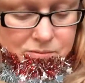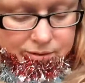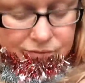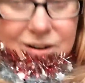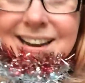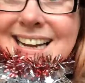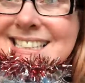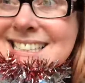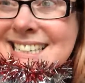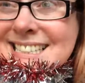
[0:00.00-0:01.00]
We've got
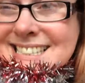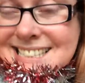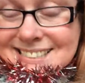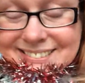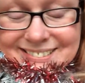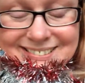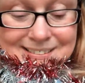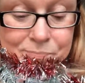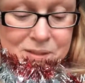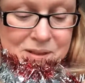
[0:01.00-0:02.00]
our
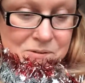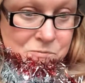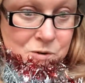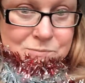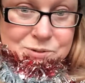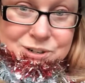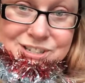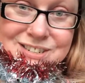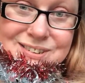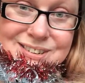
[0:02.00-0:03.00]
tinsel. What more
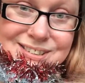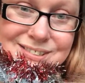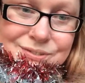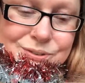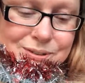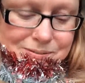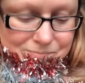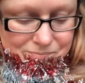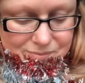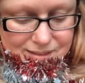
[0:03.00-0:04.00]
could you ask for?
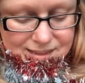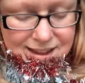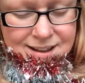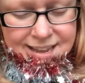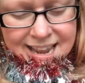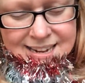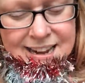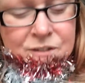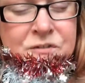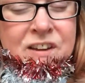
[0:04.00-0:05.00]
Okay,
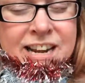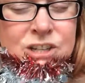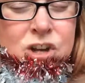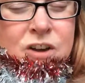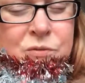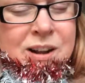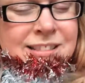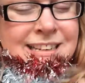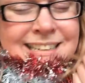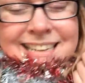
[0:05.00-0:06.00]
now finish off
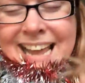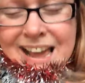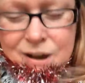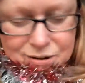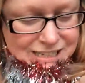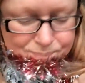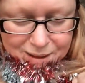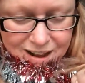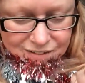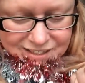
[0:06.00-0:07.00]
with the loudest
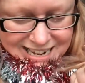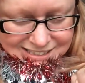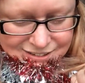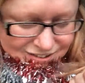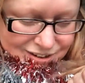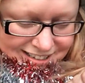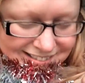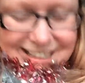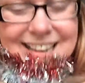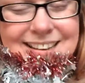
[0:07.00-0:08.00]
part of that song you
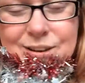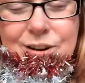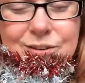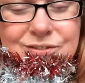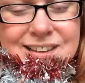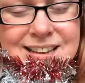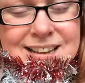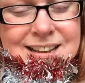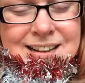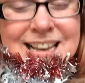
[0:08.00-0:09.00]
can think of.
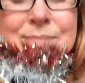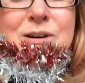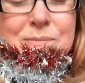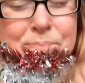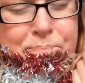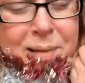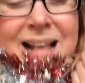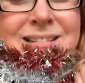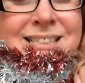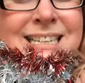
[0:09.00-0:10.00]
Come on,
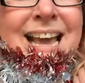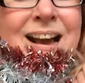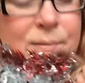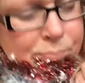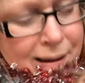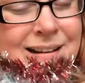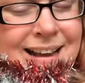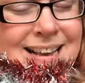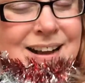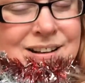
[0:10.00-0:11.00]
belt it out. Belt
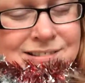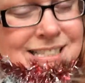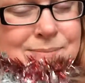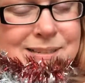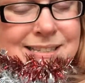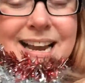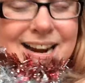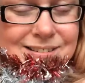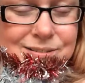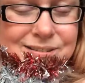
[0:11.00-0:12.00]
out that Christmas
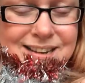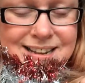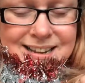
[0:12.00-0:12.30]
carol.